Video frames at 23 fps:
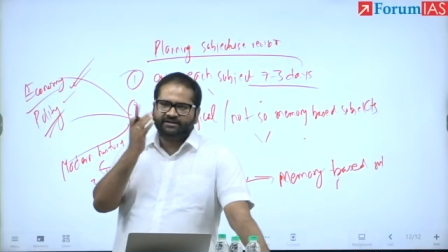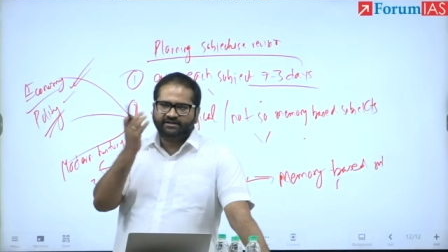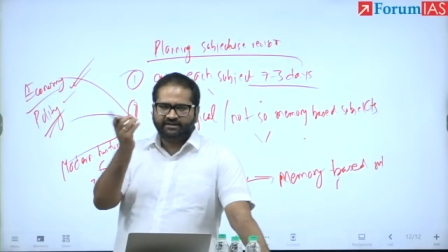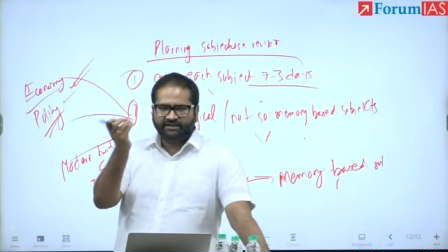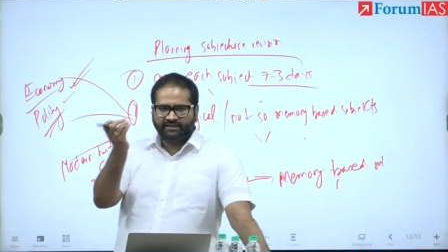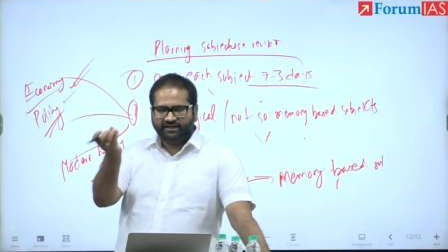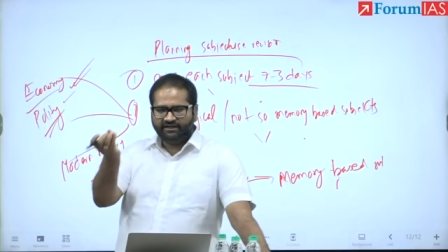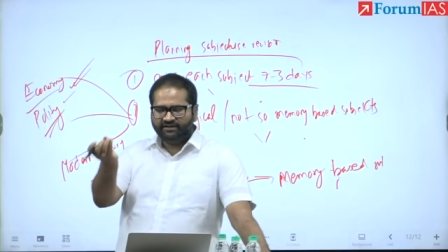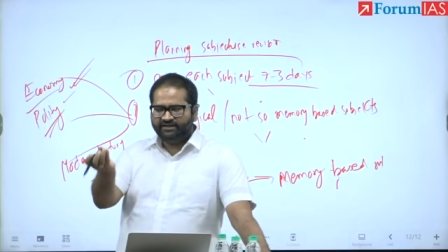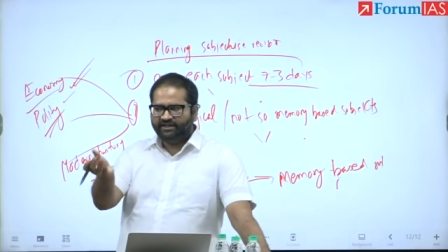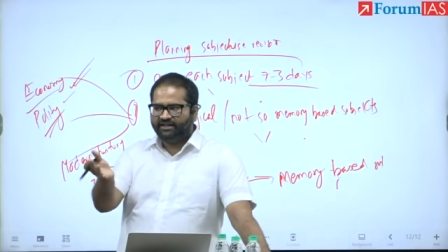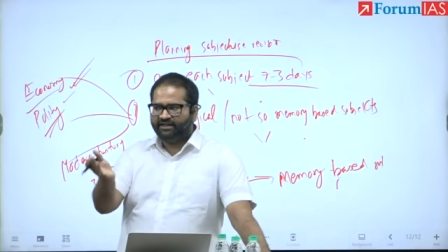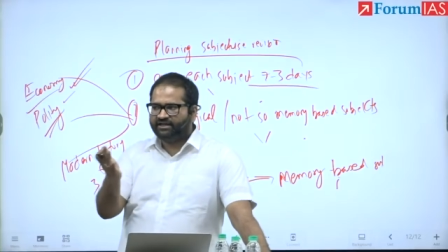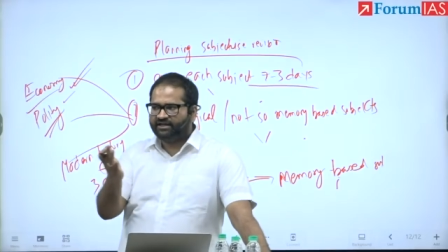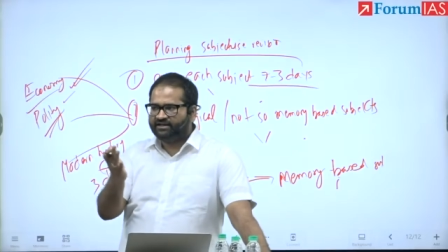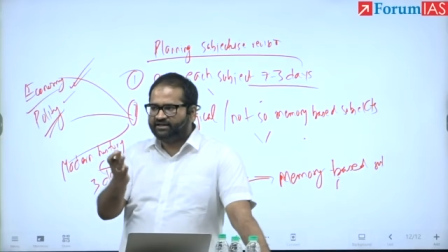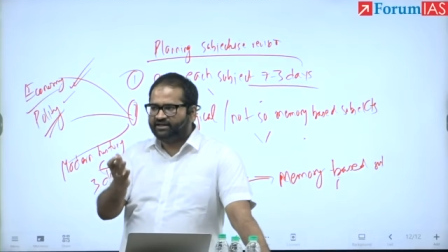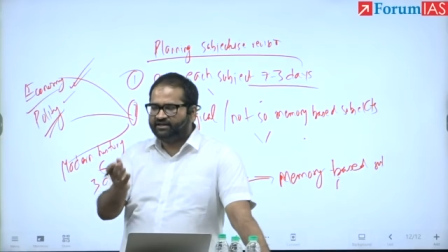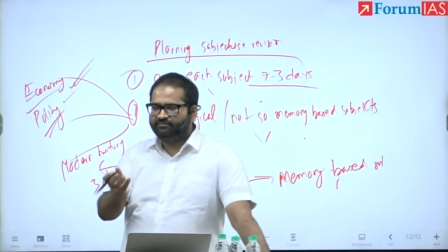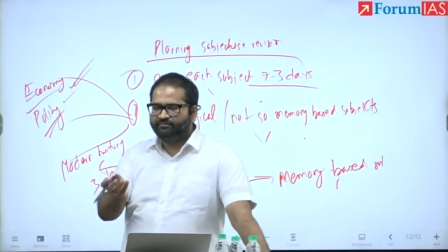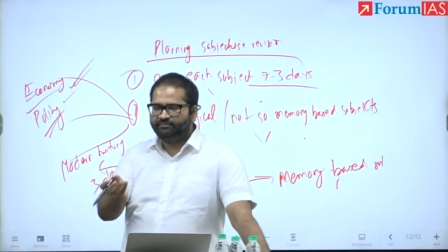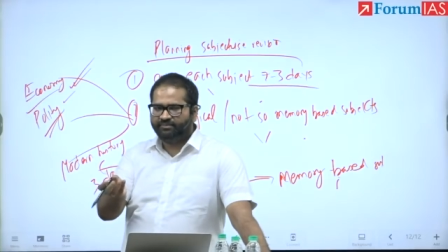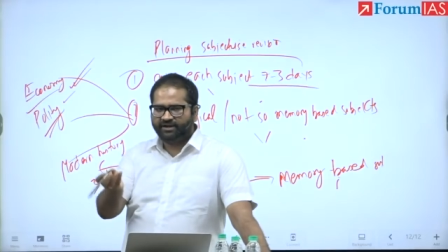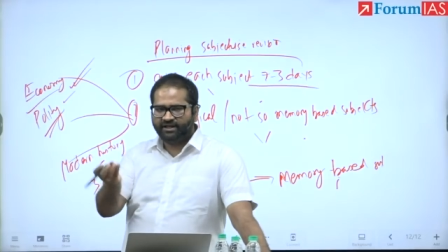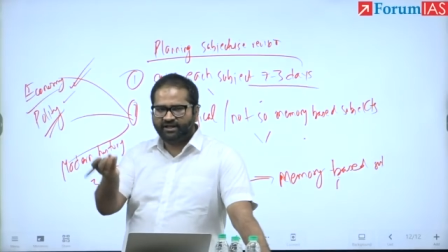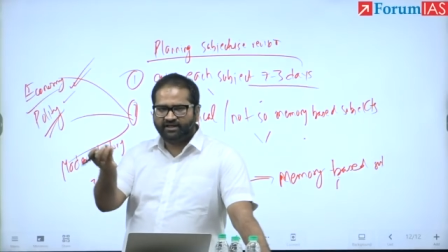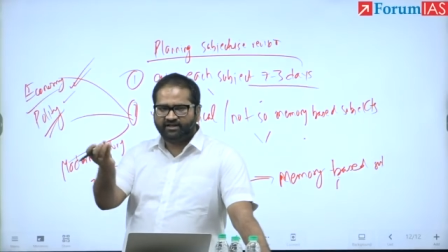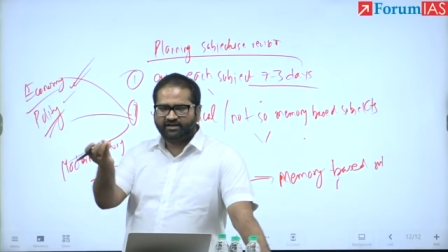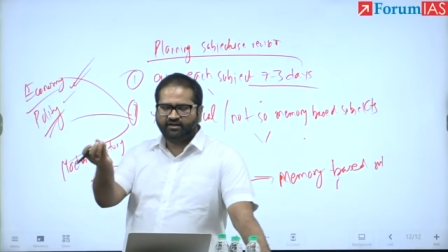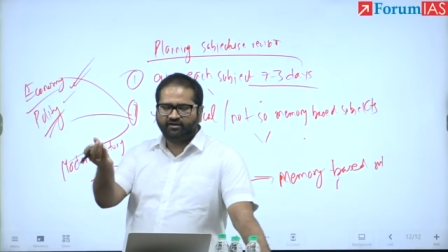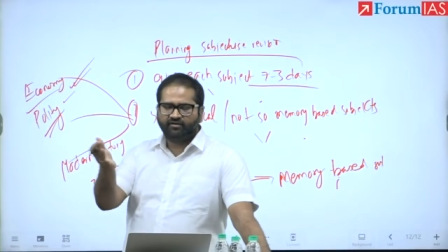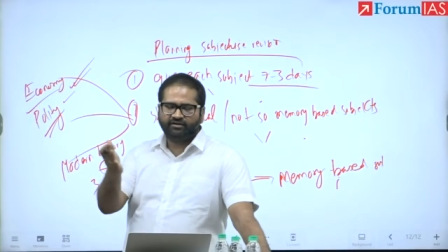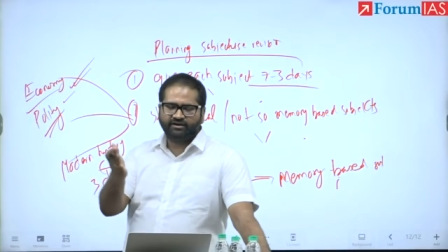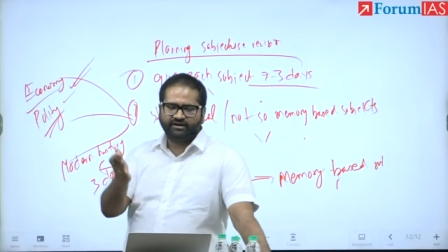then take a break
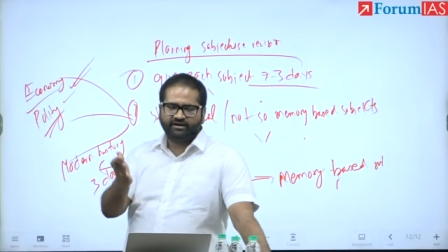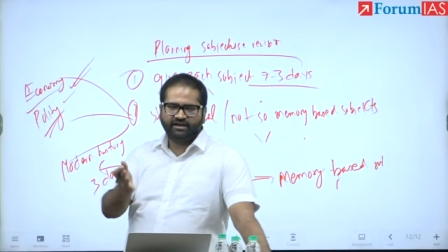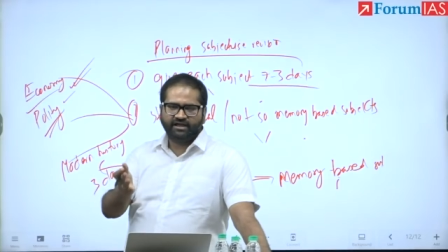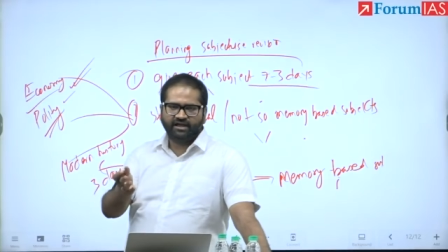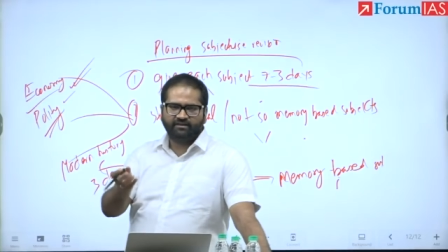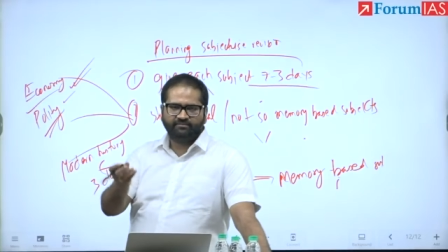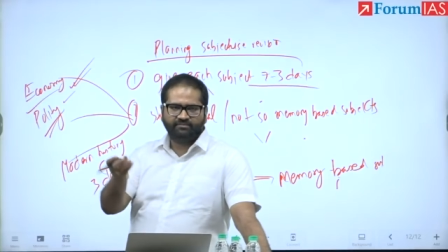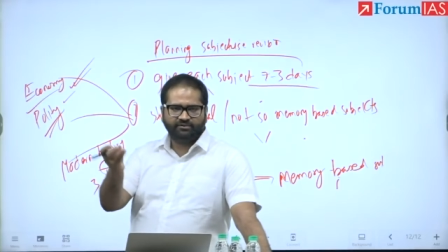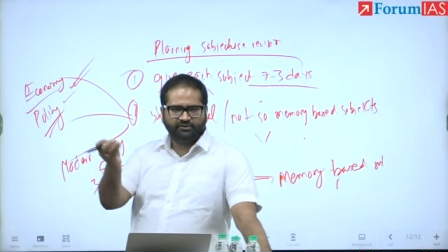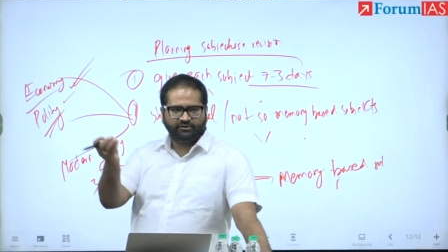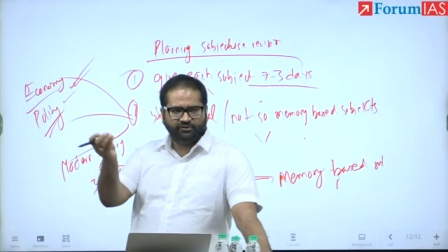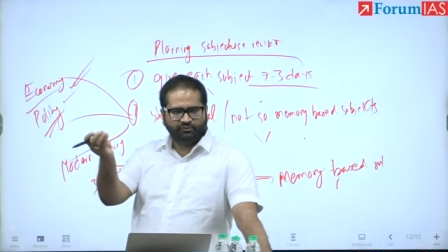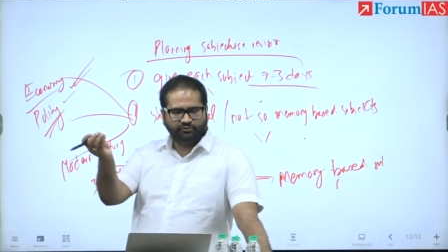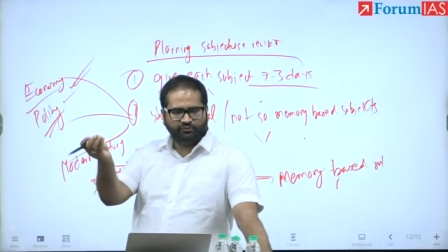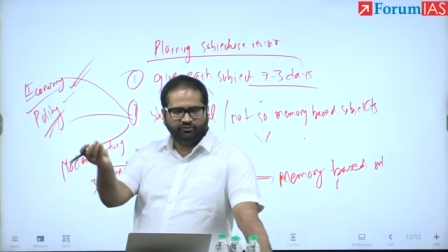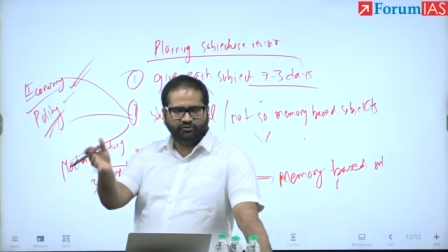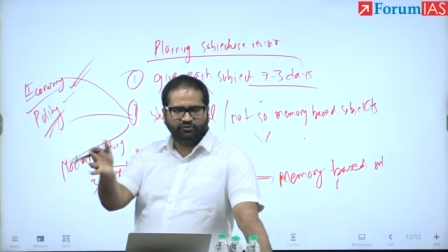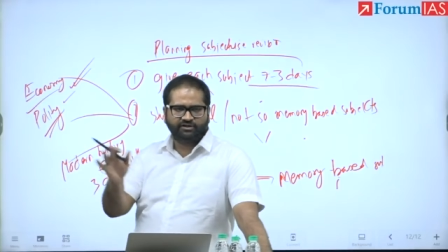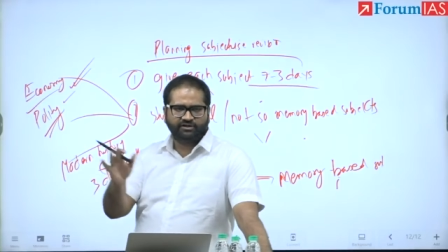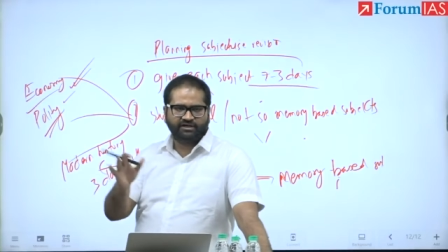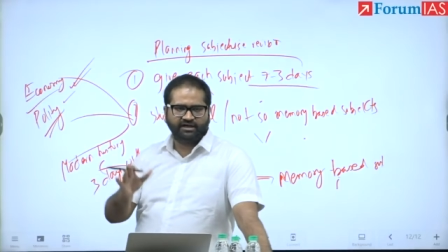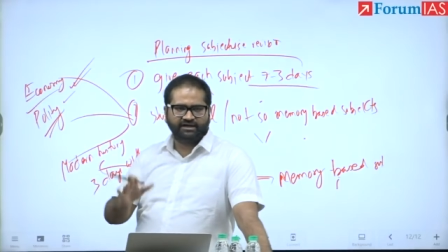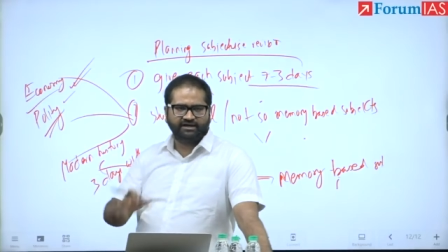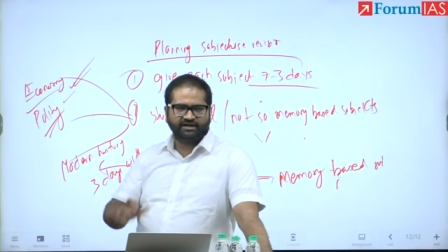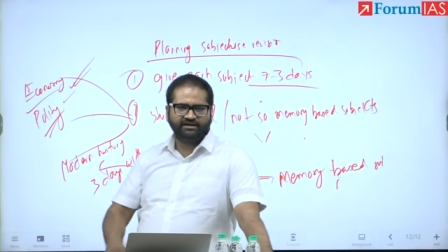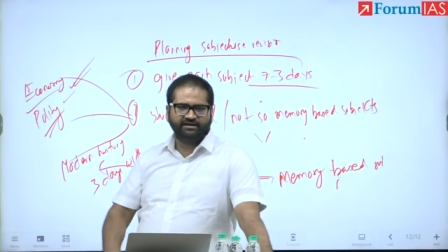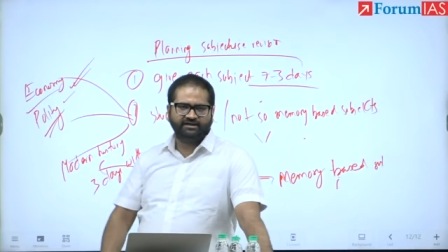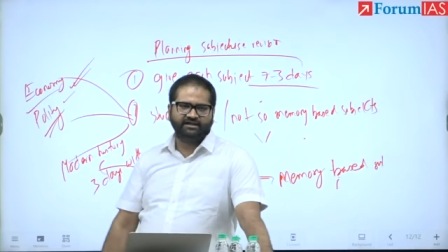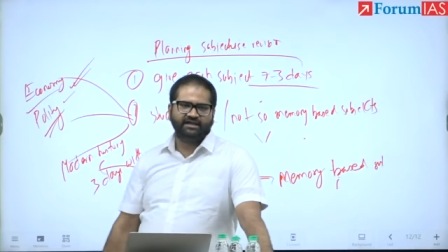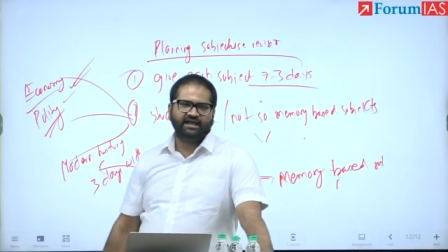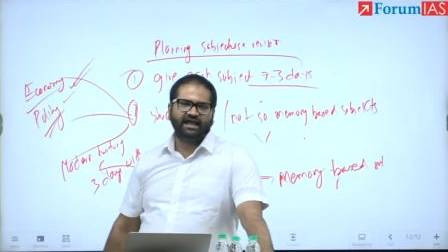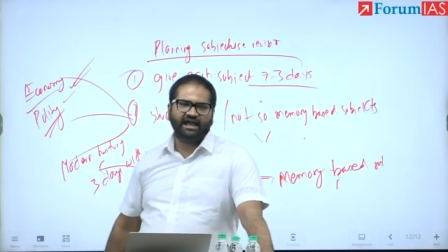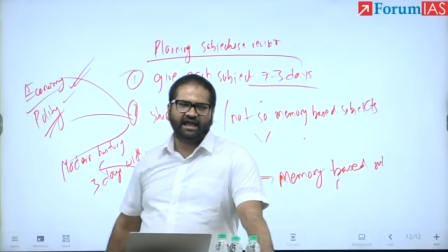or a nap, do your current.